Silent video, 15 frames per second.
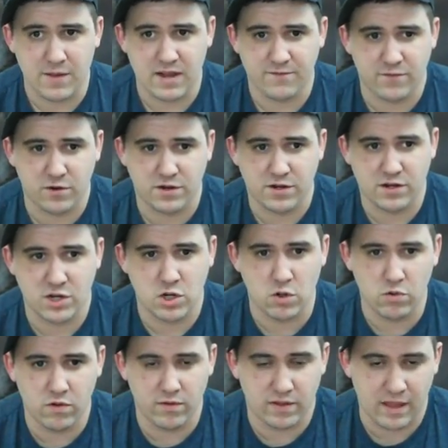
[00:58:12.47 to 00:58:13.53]
I mean for
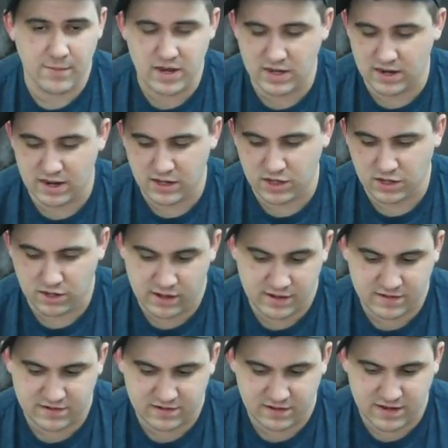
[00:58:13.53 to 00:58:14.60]
two, you know? I mean
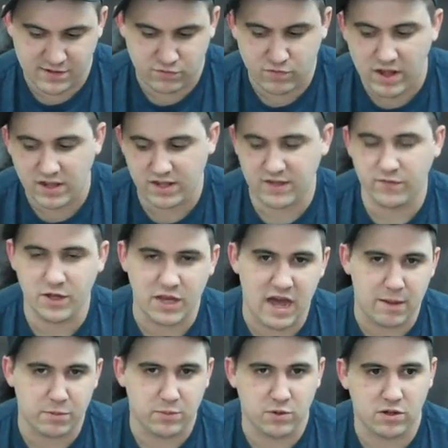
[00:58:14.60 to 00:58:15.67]
it's it's relatively
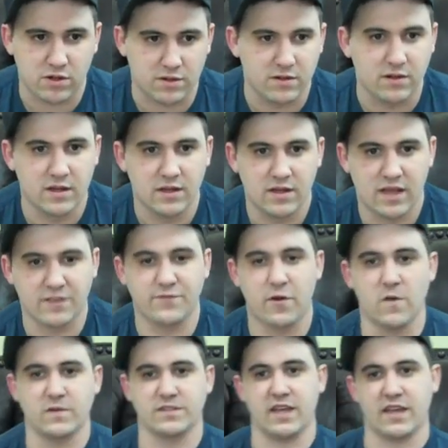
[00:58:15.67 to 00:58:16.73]
comparable as
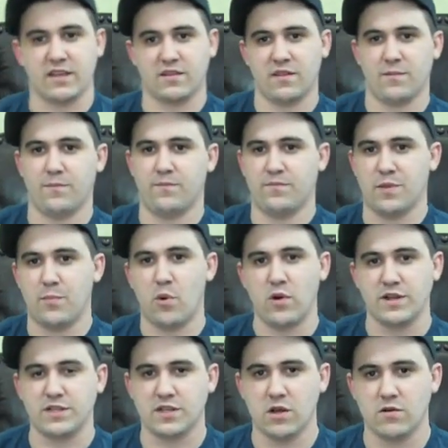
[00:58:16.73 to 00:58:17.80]
far as like the, the
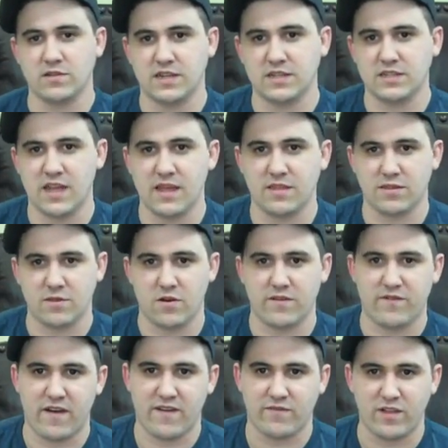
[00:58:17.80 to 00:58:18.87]
points goes. I'd say
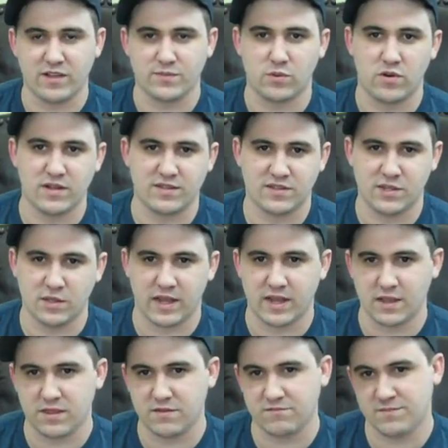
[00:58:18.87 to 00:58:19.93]
35 less points to like
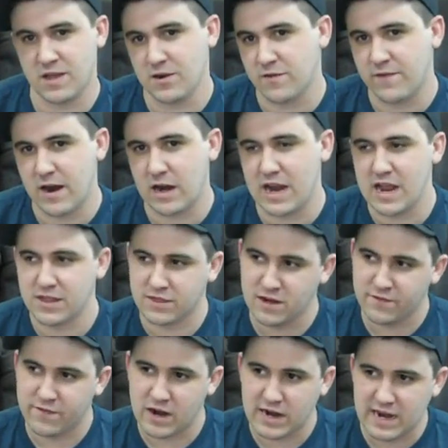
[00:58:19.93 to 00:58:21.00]
Thunderfire can.
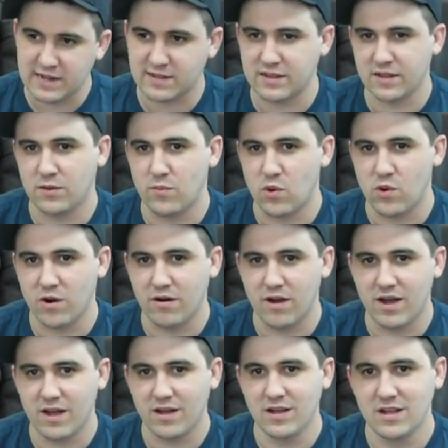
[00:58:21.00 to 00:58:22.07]
Thunderfire can is a little more, a
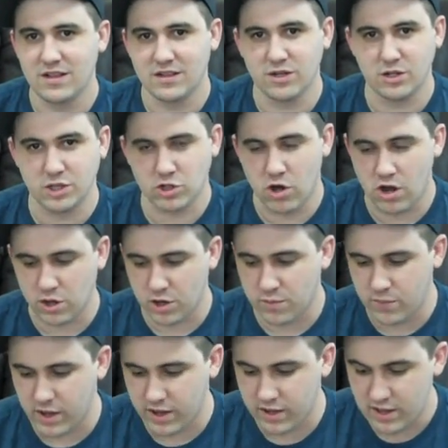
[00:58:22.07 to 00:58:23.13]
uh, right. little stronger,
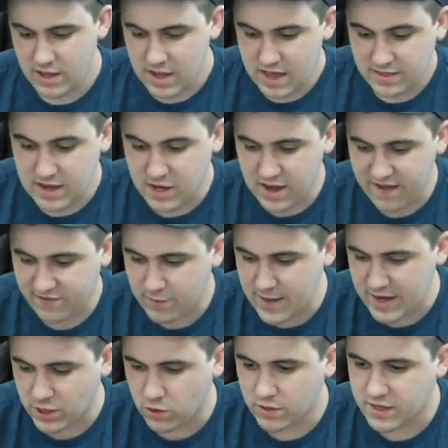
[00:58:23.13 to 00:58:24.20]
but then you have the
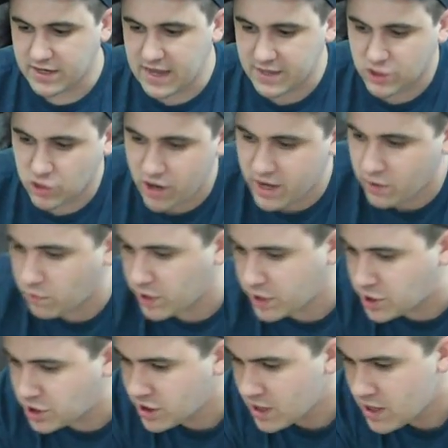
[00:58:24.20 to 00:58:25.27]
Manticore and the Death Strike,
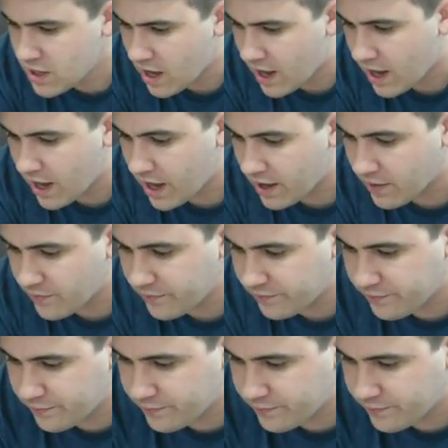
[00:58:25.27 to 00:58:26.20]
which. Uh,